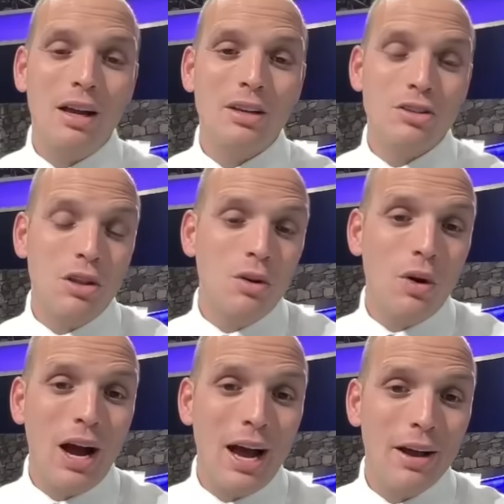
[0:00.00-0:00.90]
southern
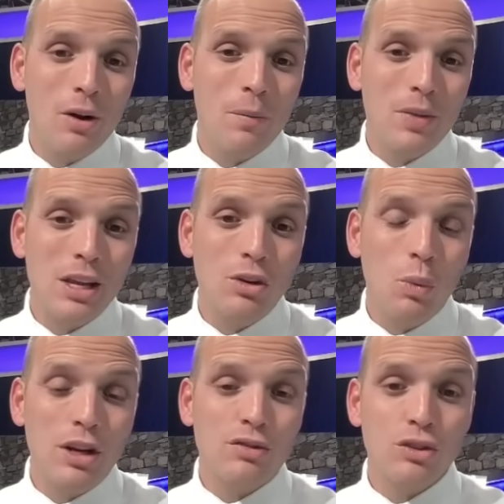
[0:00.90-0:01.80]
Ohio, into
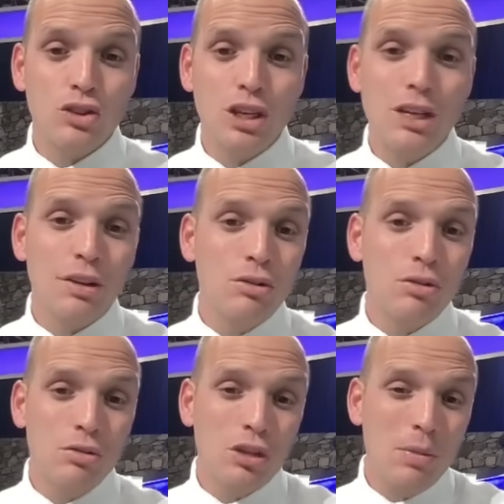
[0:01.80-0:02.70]
West Virginia,
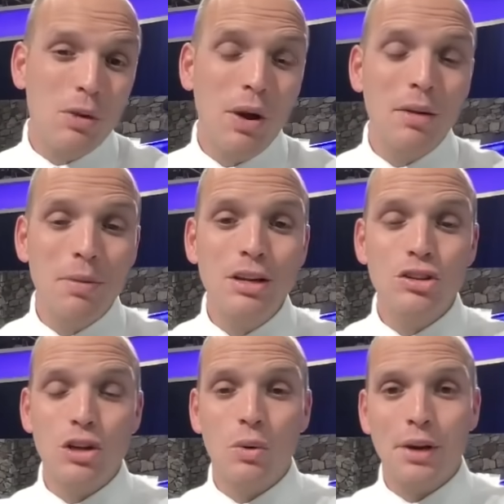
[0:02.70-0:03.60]
there's going to be quite a bit of
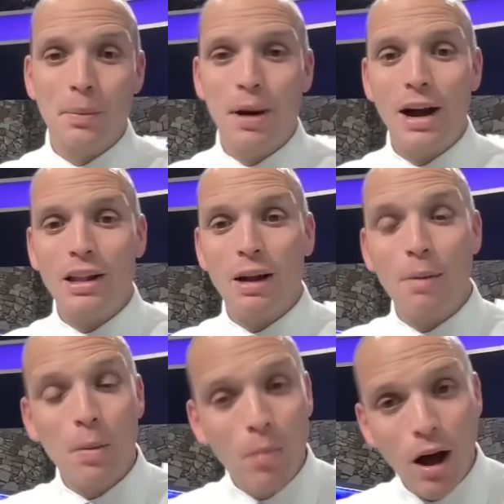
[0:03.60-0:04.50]
snow here piling up.
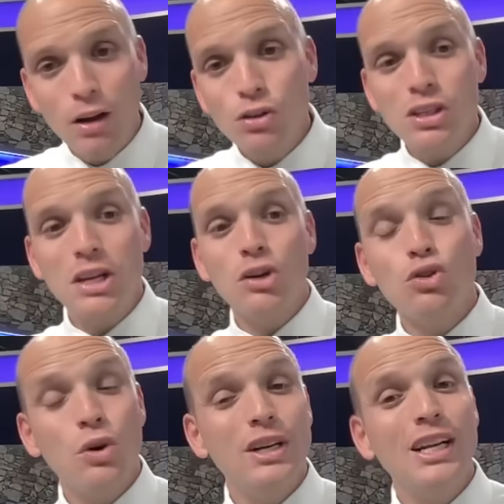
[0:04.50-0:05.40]
Our models here
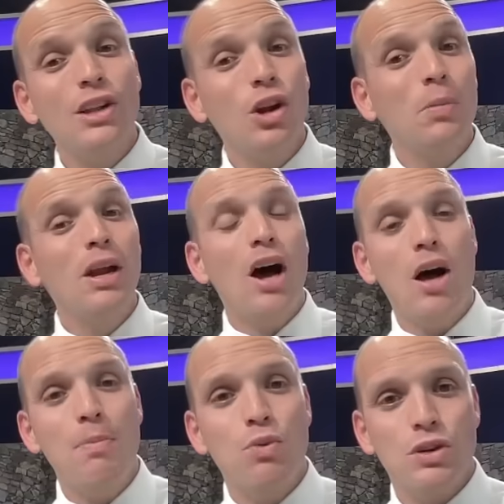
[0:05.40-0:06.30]
trending a little bit
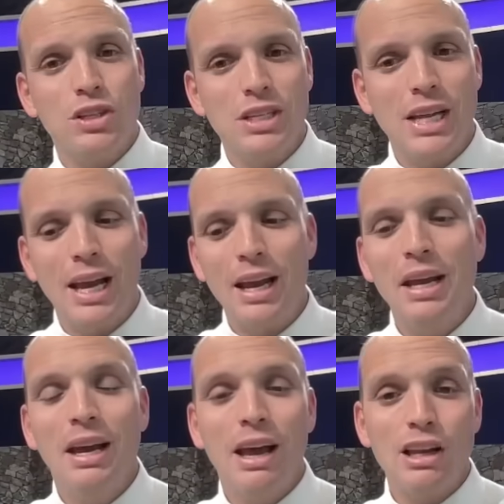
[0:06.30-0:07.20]
upward today
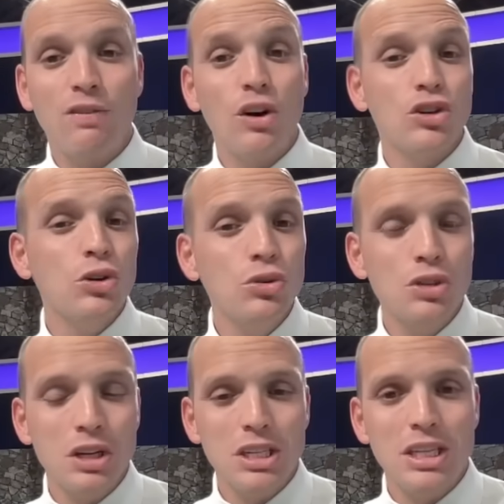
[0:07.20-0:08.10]
as far as who's
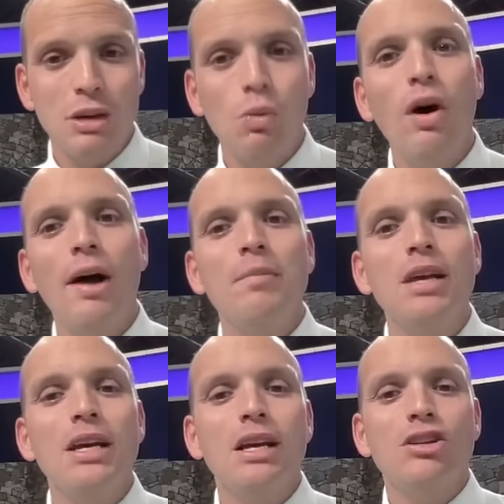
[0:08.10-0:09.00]
going to see what.
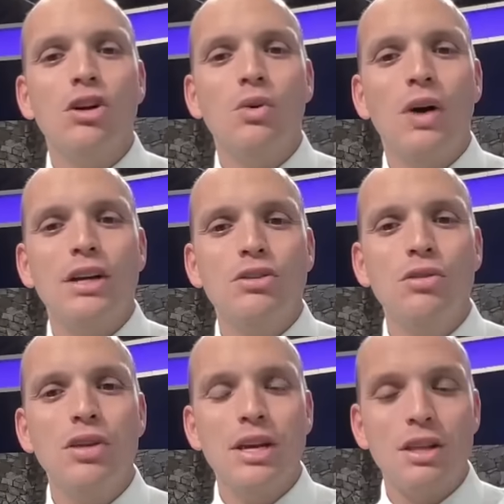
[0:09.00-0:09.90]
So I do
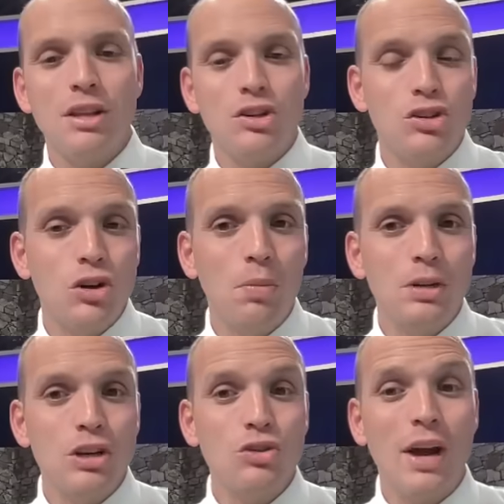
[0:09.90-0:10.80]
think that this snow
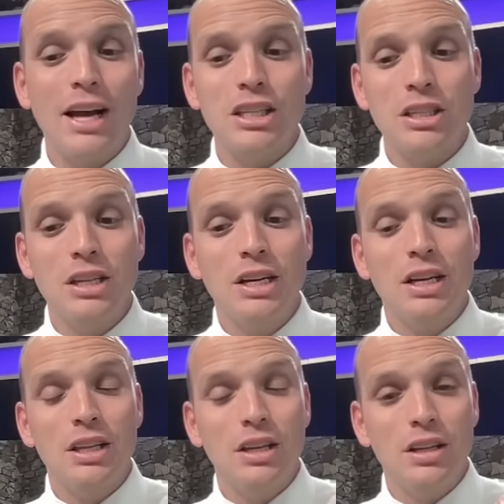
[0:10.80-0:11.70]
potential has
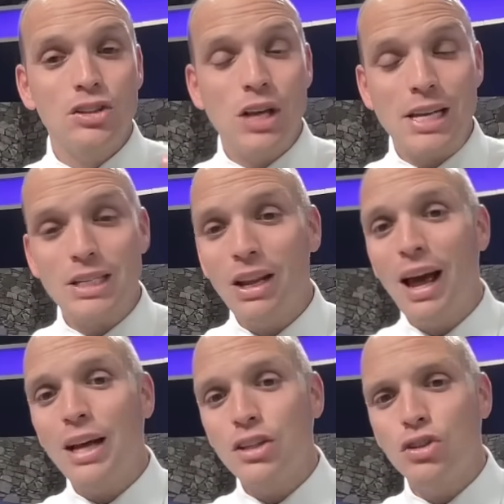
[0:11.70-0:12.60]
the chance to
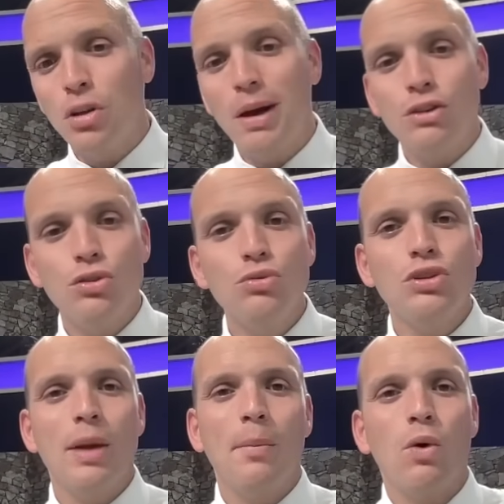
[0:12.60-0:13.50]
last until about
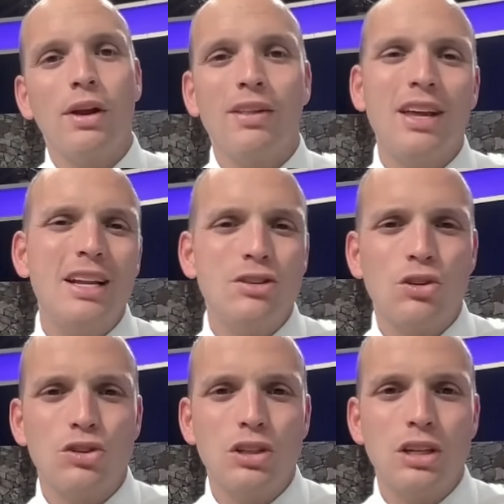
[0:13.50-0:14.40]
Tuesday morning, and then it starts to